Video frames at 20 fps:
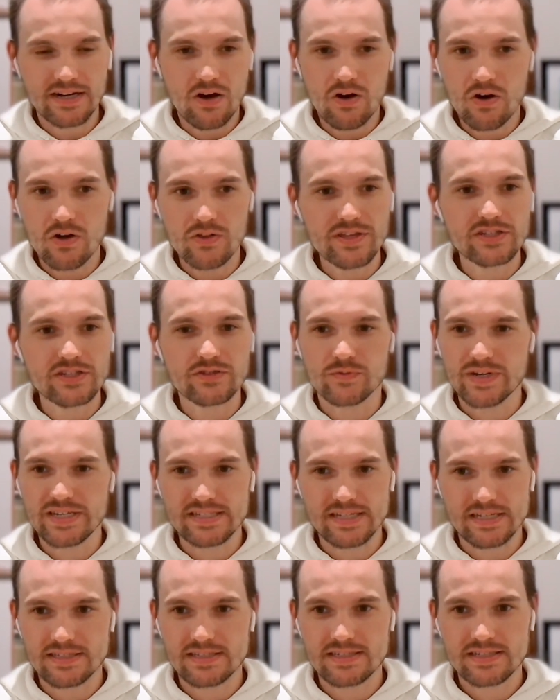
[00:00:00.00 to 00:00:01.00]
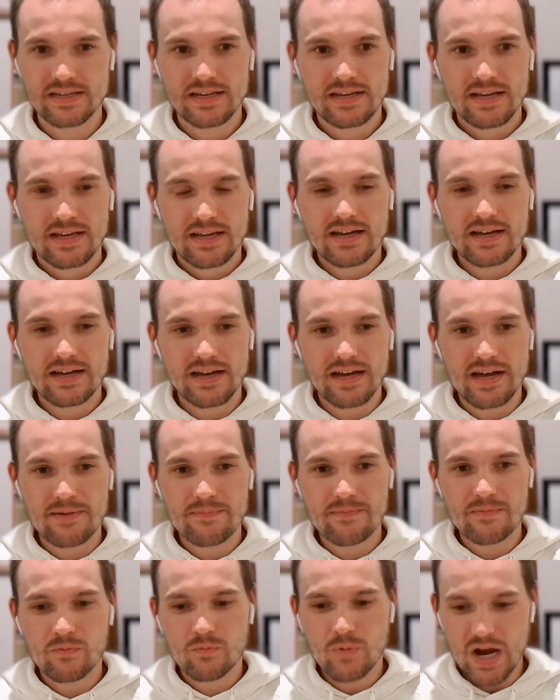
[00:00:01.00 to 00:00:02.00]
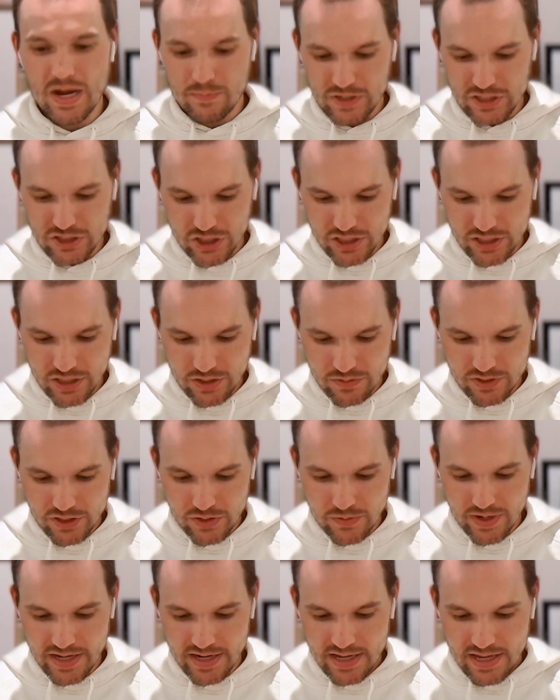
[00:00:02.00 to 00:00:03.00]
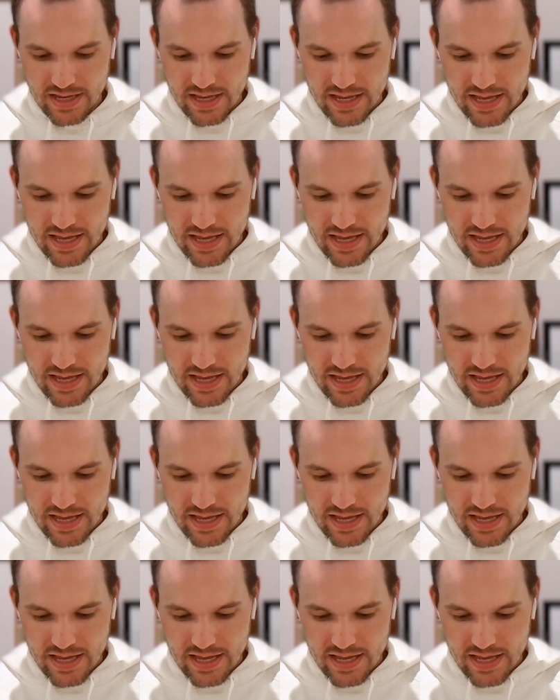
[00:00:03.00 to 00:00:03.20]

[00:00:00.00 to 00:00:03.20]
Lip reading: All these reasons why we shouldn't go do it.